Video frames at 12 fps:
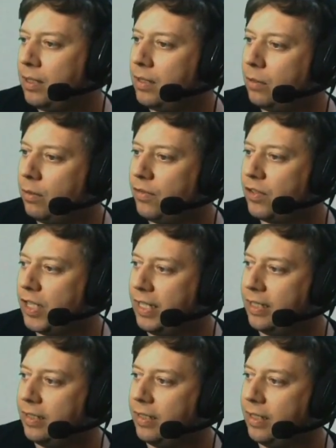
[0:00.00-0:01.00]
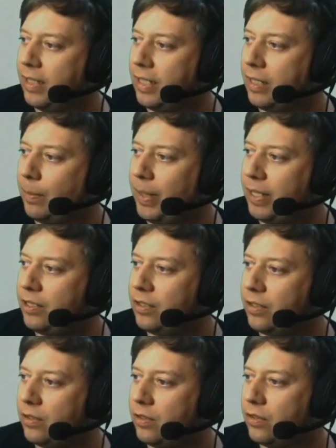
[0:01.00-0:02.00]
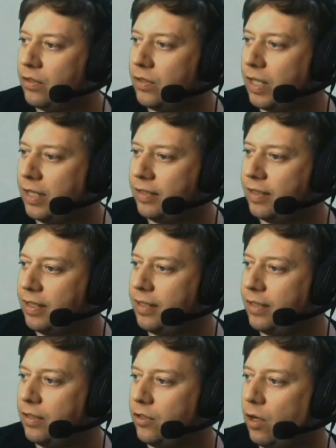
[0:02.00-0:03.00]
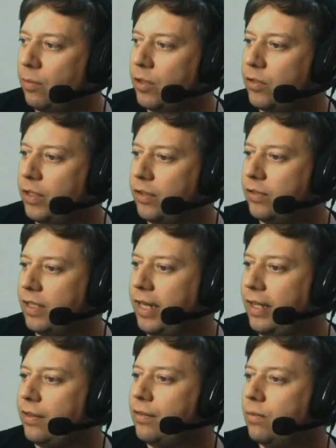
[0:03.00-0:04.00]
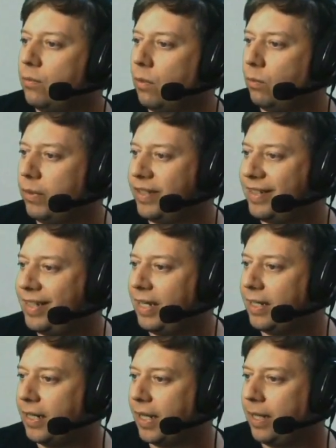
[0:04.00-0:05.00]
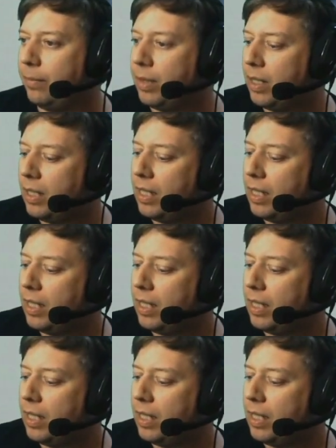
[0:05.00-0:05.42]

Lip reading: that we've seen in the pictures and does exist in the geometry underneath what we see in the game.